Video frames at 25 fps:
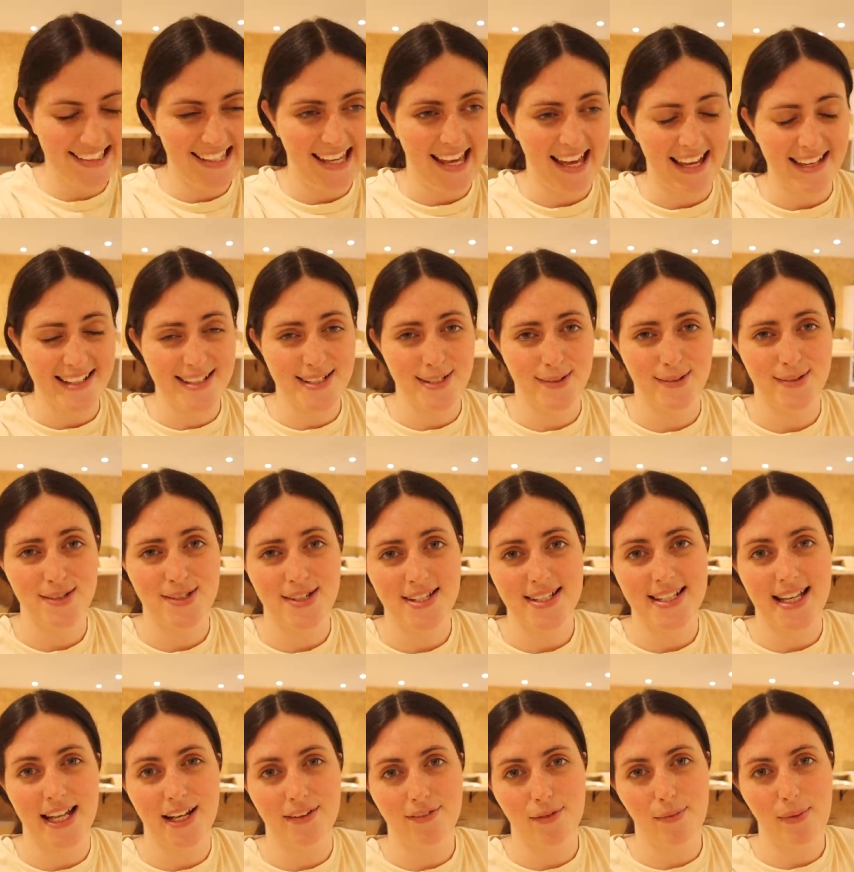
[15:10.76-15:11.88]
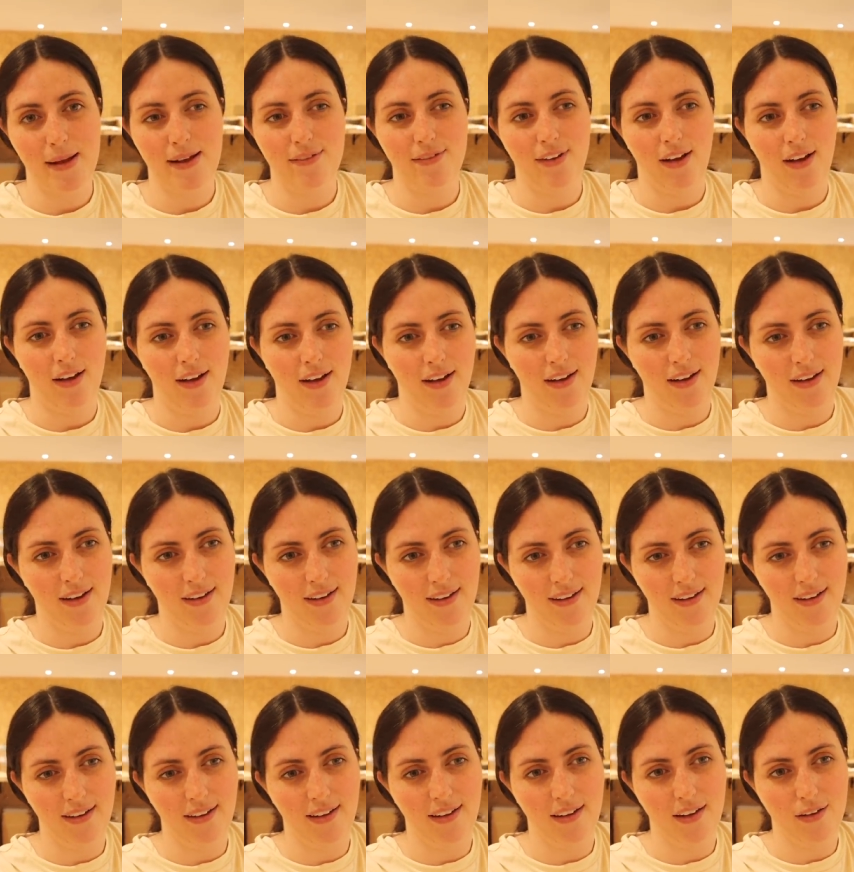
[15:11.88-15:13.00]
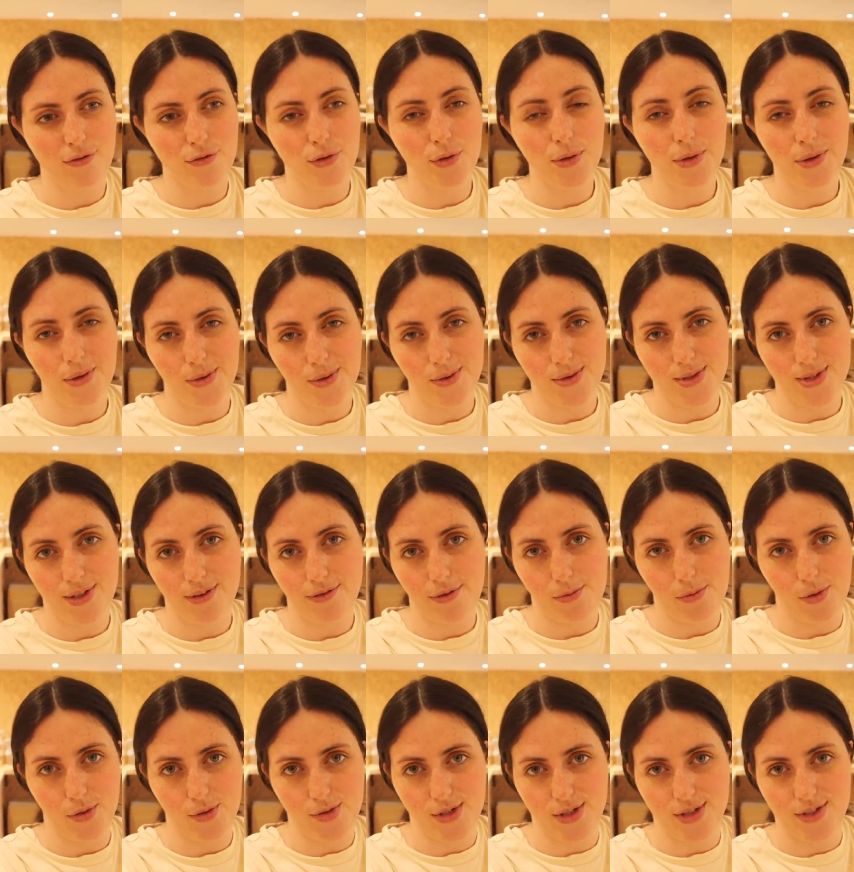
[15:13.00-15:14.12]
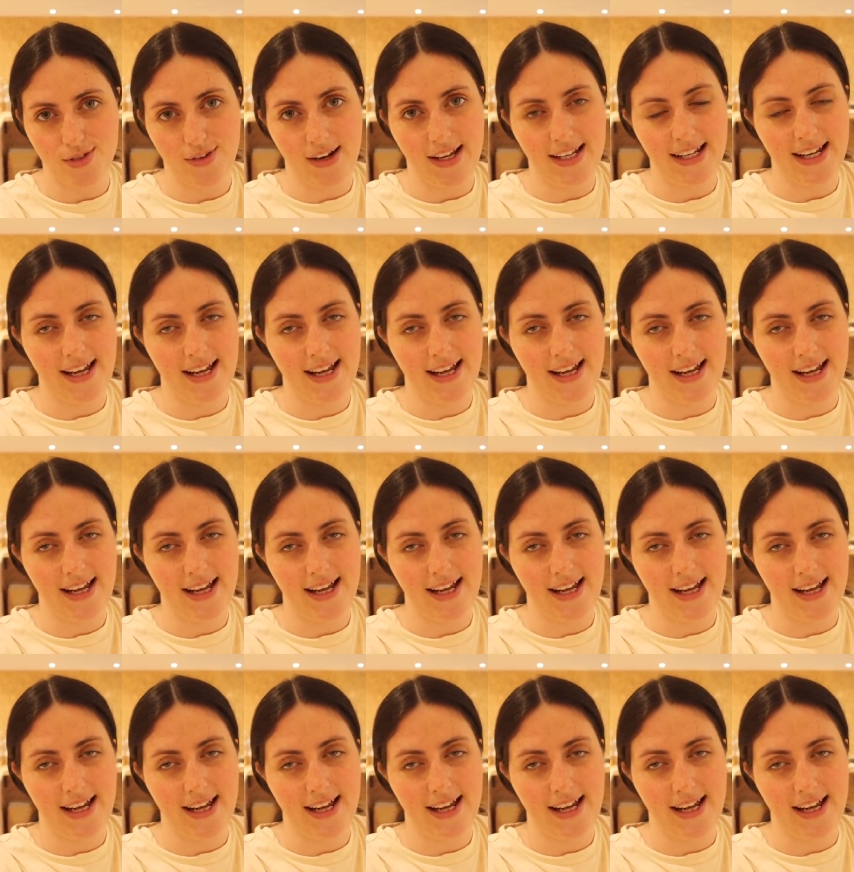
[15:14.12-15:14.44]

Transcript: Yeah, so it's just kind of a bit of a roller coaster of emotions right